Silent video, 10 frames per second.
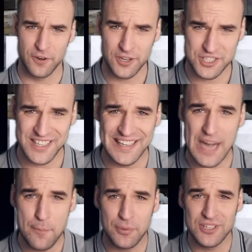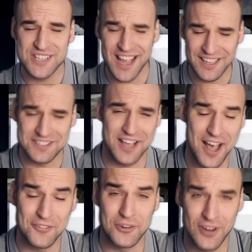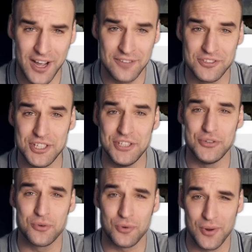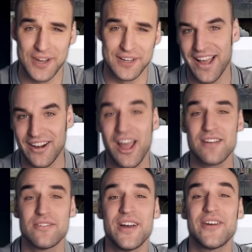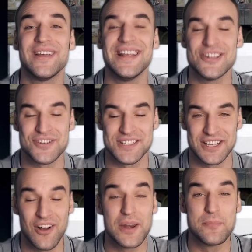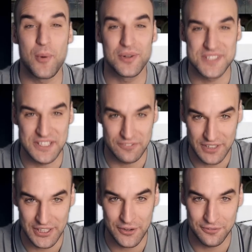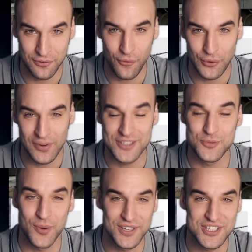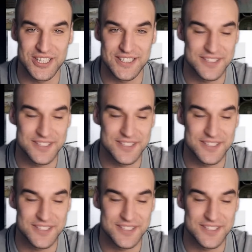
First Leopard tanks have arrived in Ukraine, and I have a very interesting unboxing video for you. Let's watch it.